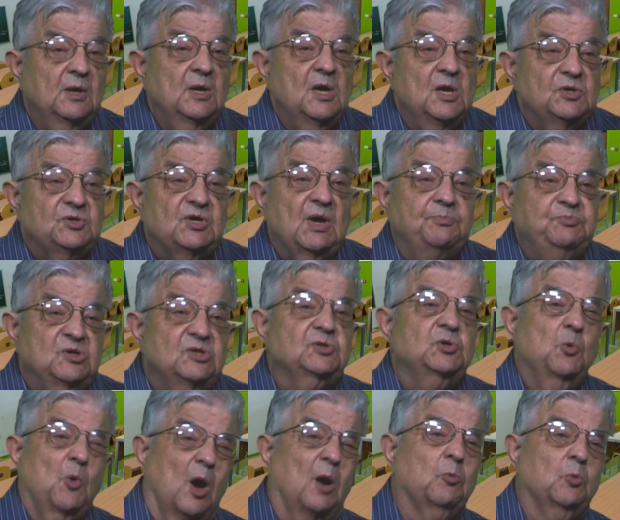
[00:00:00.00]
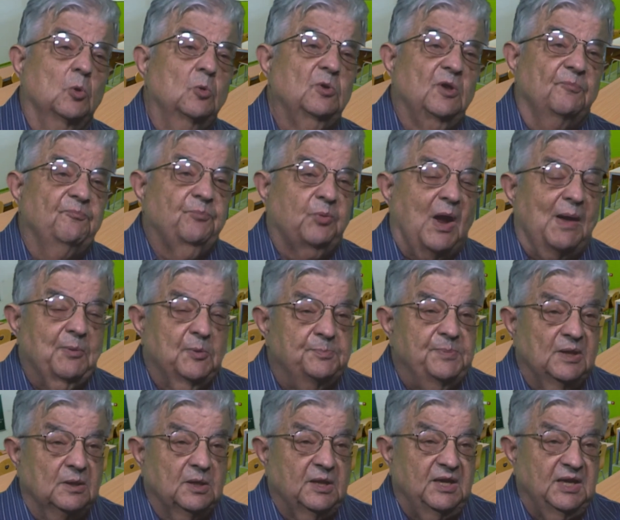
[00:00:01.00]
subject to our rule of
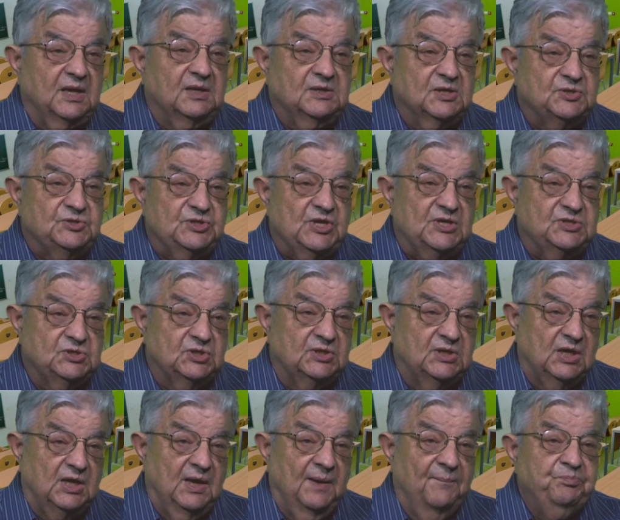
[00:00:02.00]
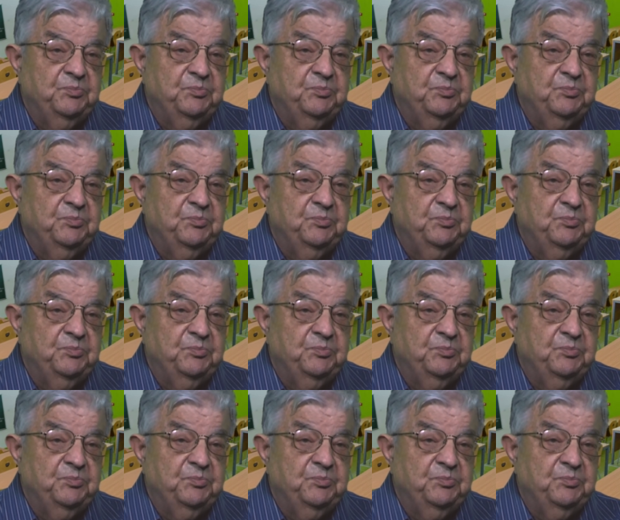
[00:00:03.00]
probability and necessity.